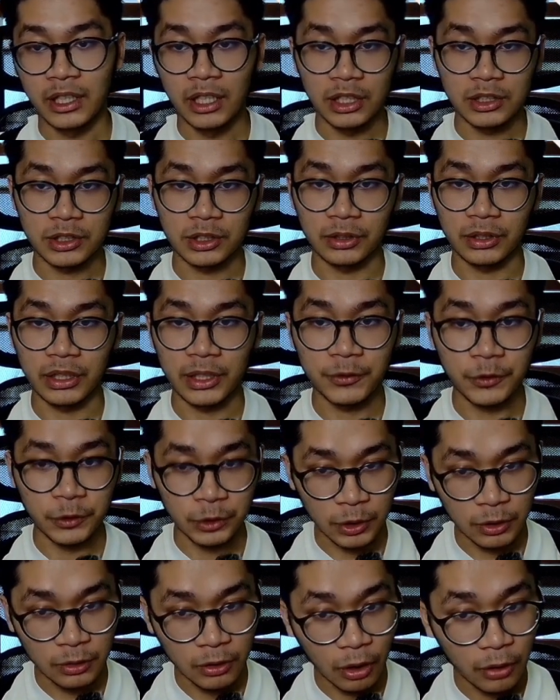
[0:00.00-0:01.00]
So if you
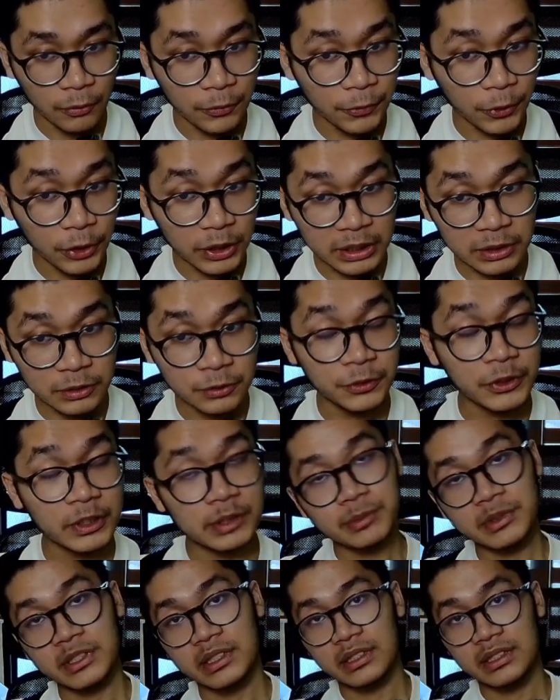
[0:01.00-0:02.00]
know 42
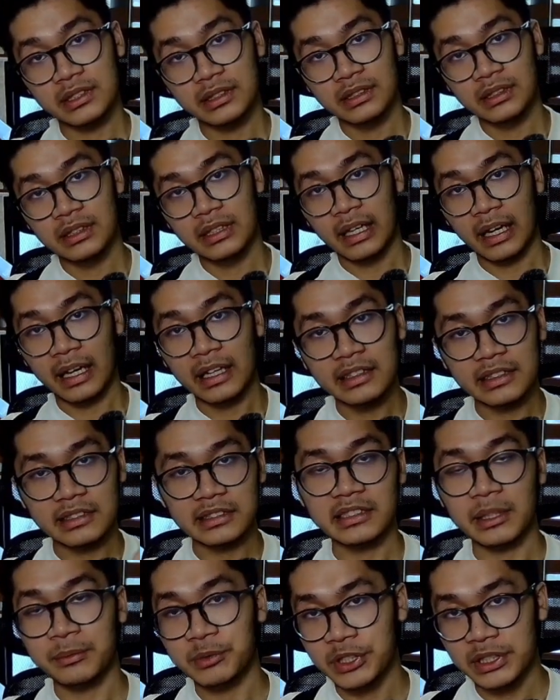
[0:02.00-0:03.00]
verbs and the
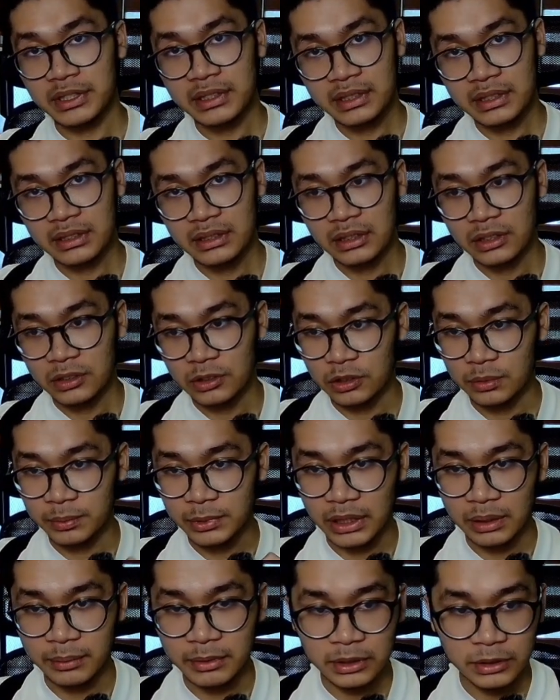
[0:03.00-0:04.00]
exceptions, you'll be
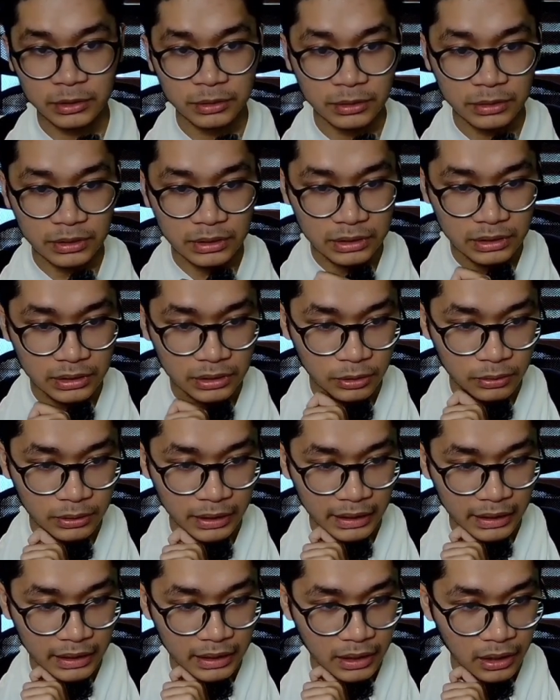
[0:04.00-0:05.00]
able to know like,
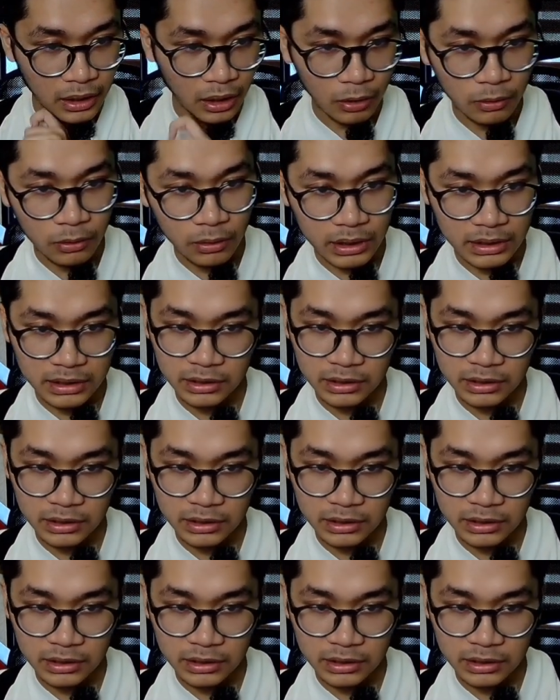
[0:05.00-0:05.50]
oh, it's